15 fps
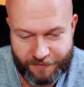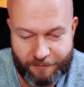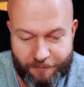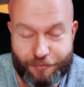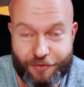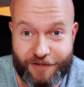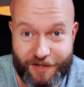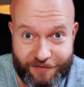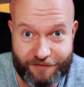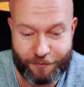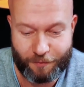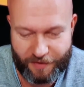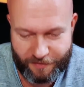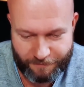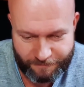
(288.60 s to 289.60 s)
predict the
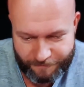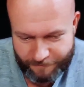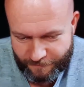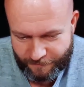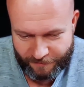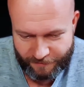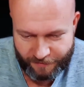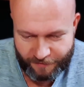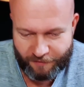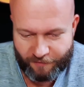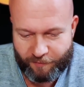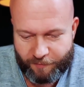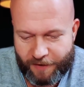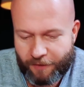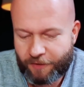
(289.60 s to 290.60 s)
weather. For
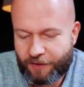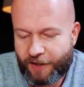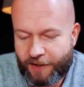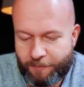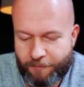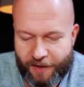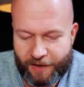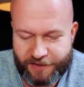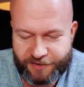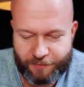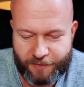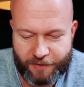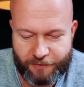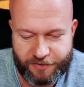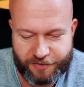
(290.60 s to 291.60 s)
paraglider pilots, the
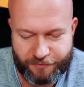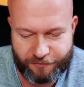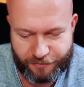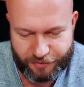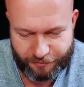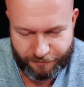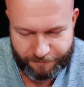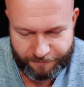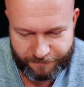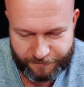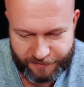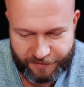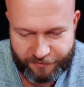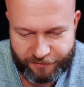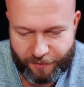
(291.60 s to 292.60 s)
weather is crucial.
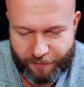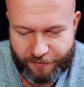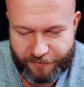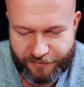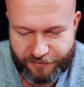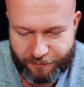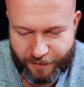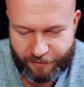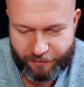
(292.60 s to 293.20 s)
Determines whether